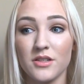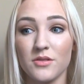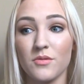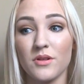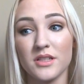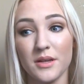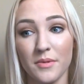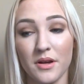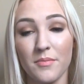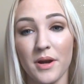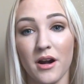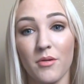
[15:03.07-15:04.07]
soon because I'm going to
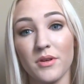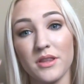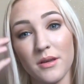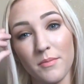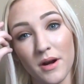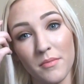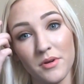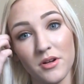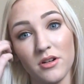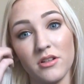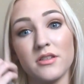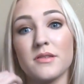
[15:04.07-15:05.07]
pair it with the Bare
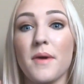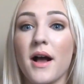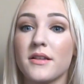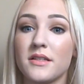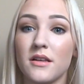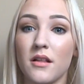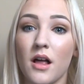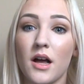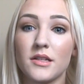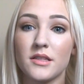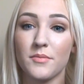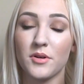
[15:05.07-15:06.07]
Minerals Moxie
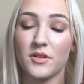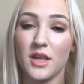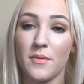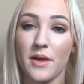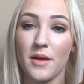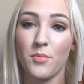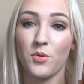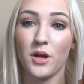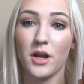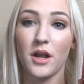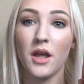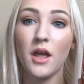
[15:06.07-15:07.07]
Gloss, the Birthday Babe
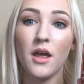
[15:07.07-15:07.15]
one.